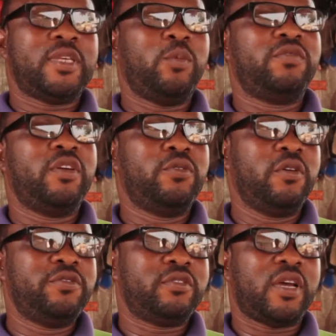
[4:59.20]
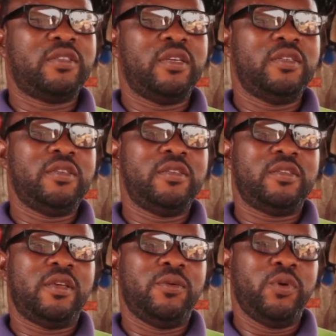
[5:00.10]
Some of the growth
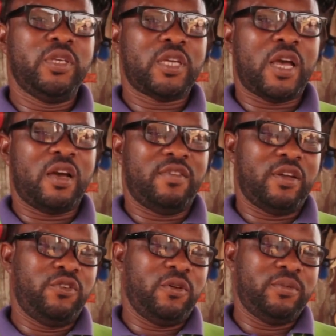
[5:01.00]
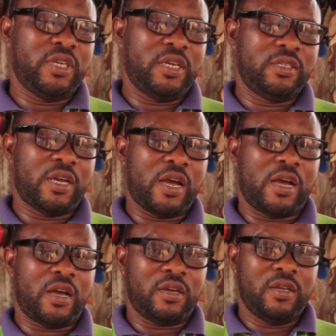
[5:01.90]
strategies in which I've adopted
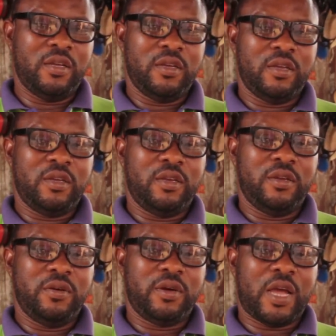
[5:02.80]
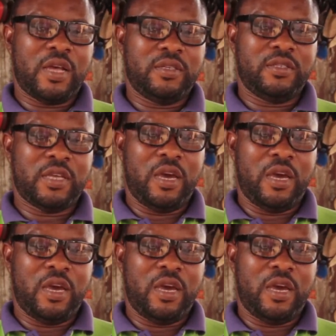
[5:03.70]
are, as